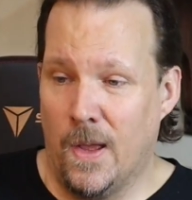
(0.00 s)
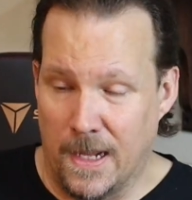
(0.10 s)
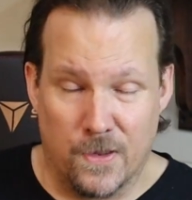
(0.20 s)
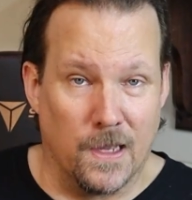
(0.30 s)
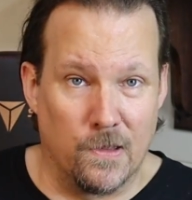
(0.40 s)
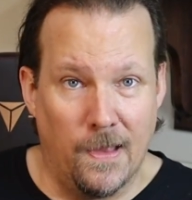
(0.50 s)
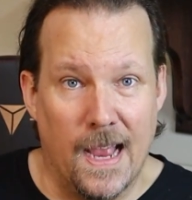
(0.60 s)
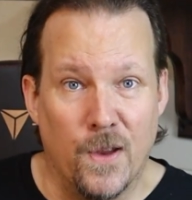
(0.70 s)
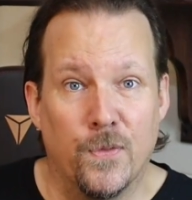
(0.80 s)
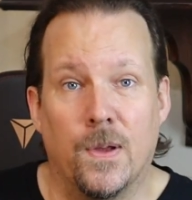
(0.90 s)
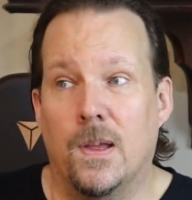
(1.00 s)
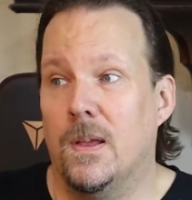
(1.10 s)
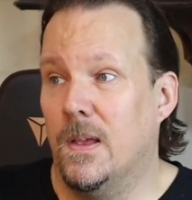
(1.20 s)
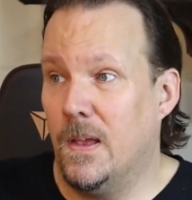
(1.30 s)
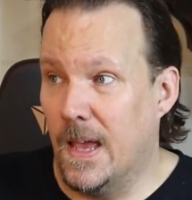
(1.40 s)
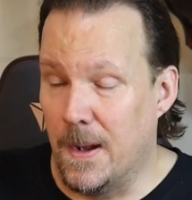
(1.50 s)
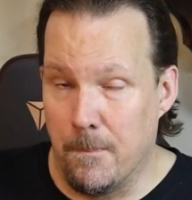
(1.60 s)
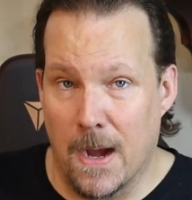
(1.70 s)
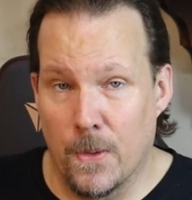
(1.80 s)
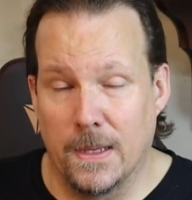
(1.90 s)
and a sex life, and a
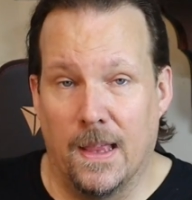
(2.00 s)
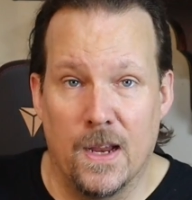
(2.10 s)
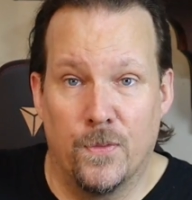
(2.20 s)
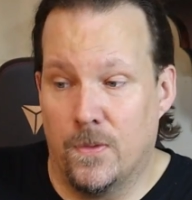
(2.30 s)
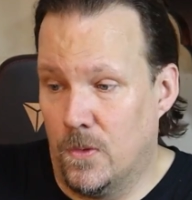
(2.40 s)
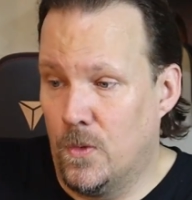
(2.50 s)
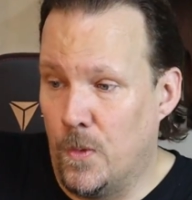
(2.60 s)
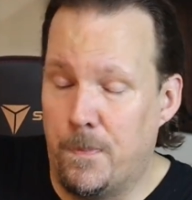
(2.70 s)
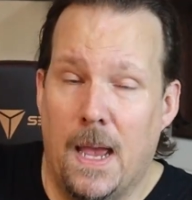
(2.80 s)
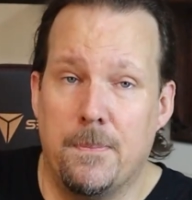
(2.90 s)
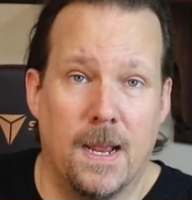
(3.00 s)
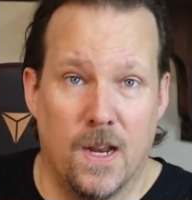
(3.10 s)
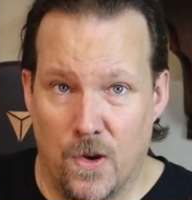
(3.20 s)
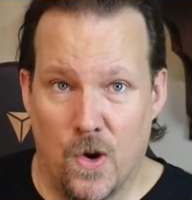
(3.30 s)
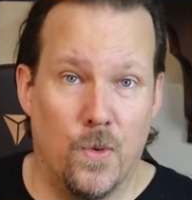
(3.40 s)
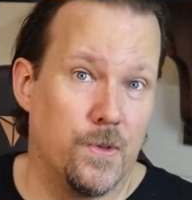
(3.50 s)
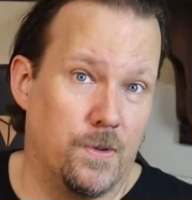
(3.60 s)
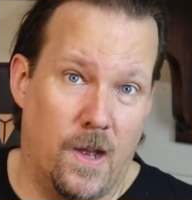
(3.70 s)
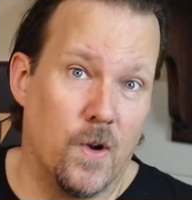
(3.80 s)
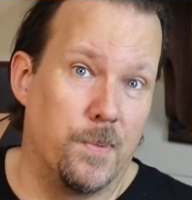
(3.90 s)
married life with Padme, who was
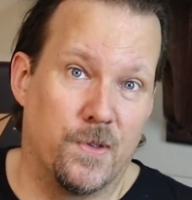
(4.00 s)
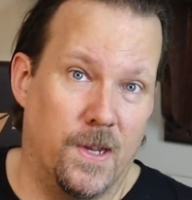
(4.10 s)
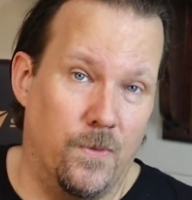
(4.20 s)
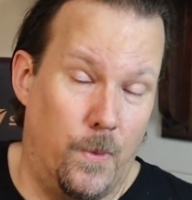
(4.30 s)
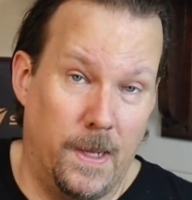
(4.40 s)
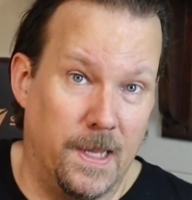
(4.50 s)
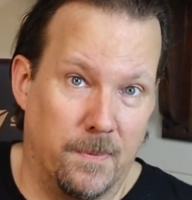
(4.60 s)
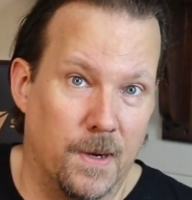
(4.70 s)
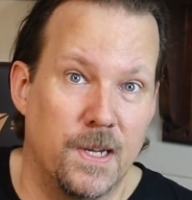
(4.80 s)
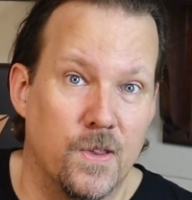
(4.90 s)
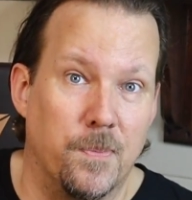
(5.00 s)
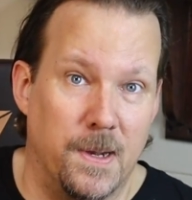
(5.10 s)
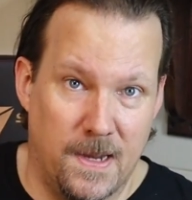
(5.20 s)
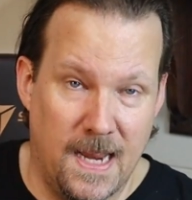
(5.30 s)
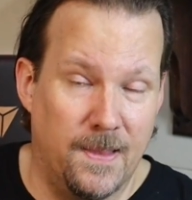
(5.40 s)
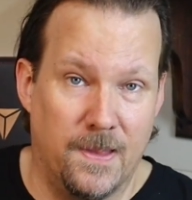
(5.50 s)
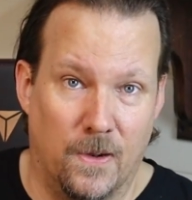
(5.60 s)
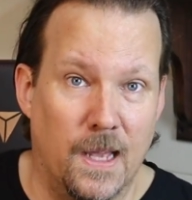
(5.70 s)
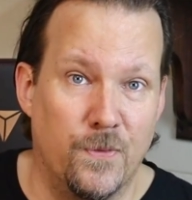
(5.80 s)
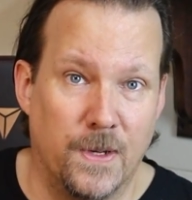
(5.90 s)
a 100% willing participant in
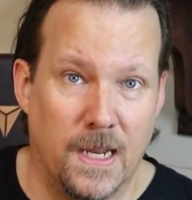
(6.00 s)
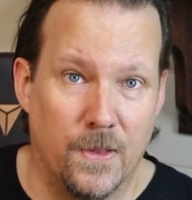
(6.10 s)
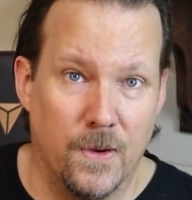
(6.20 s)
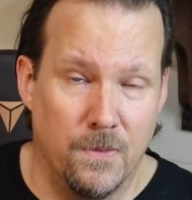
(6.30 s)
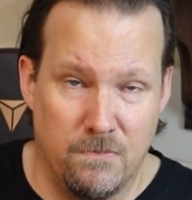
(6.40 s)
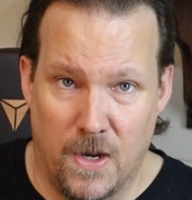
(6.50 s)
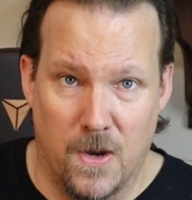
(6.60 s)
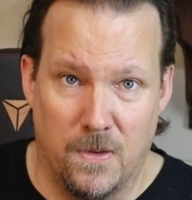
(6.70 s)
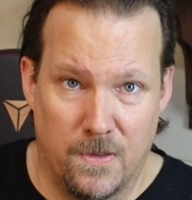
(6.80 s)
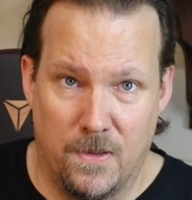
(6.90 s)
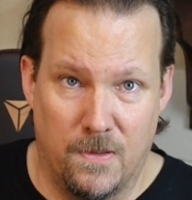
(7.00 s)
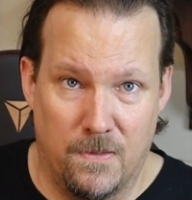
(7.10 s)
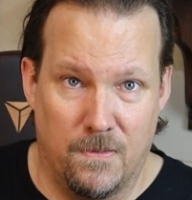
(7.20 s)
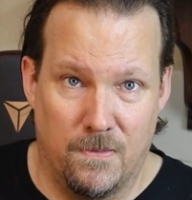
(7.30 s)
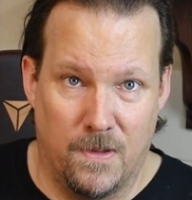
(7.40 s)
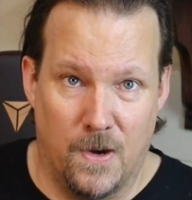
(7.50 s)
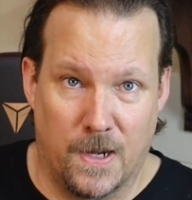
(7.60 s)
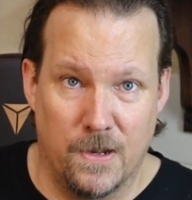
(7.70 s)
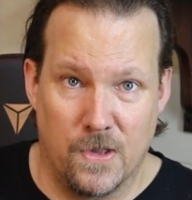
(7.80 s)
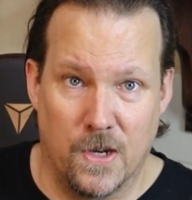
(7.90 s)
their life together. You know, they're
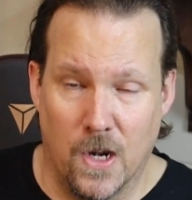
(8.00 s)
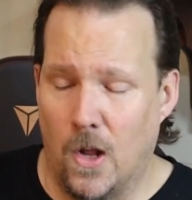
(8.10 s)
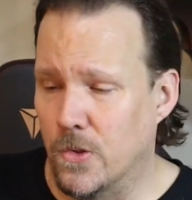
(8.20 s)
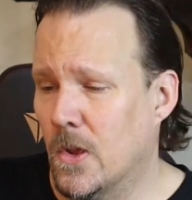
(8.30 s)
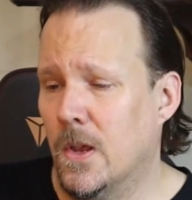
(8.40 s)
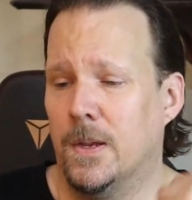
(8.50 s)
consenting adults.